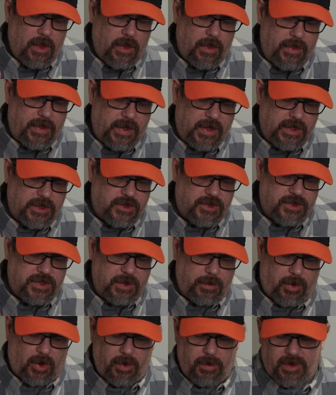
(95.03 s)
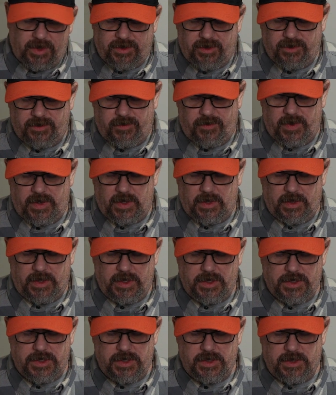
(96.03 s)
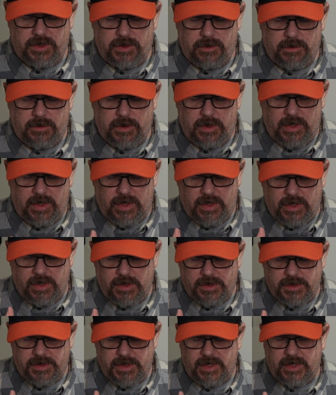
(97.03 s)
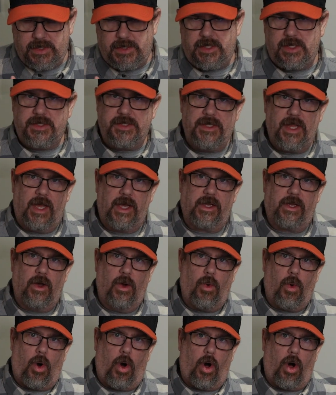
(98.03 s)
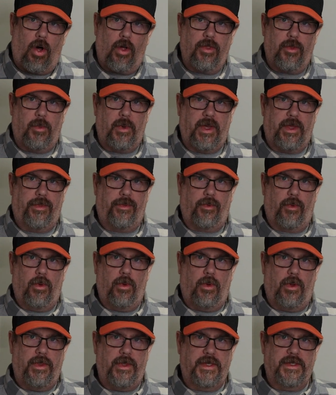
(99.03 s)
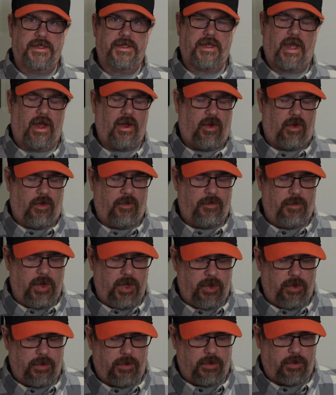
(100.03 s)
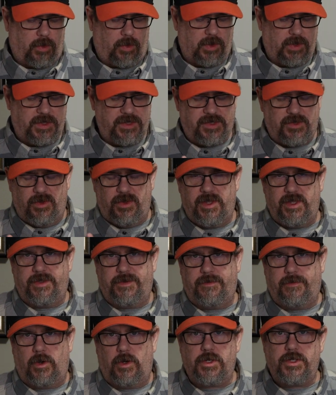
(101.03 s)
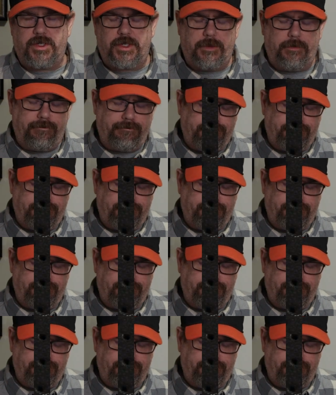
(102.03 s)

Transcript: The interesting part about this ventilation is it does not go all the way through on this style of boot, or at least on this version.